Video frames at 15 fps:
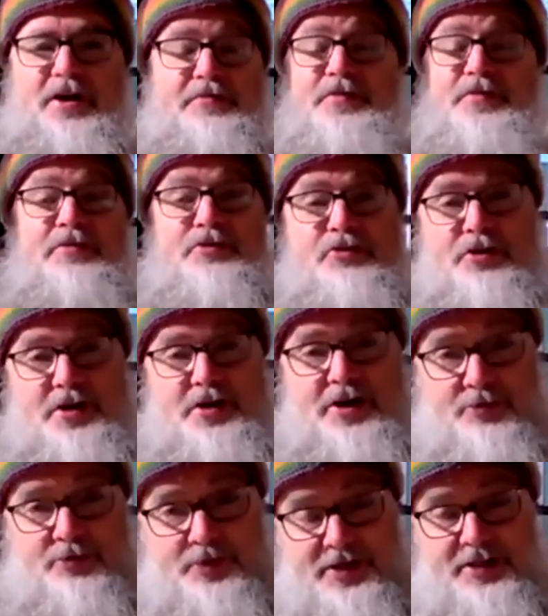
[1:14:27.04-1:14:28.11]
I've never tried
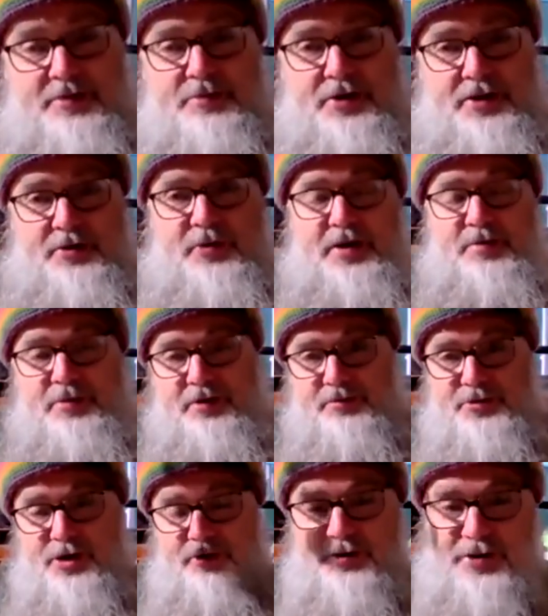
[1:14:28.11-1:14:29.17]
heroin either, by the way, but
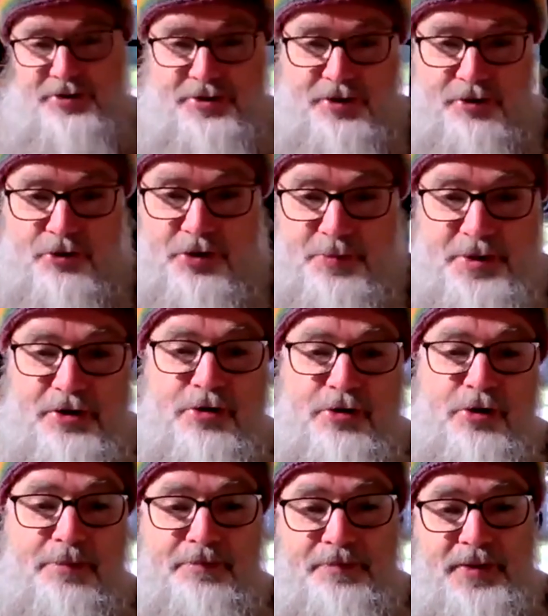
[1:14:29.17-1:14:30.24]
I'm told it's the cream of the
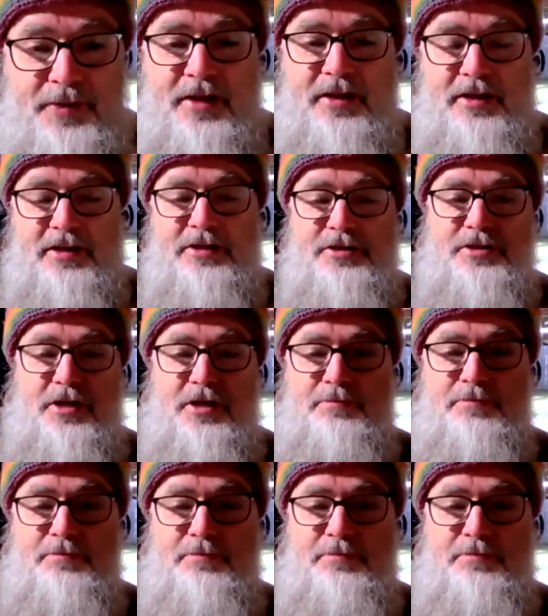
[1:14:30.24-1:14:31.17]
crop. So,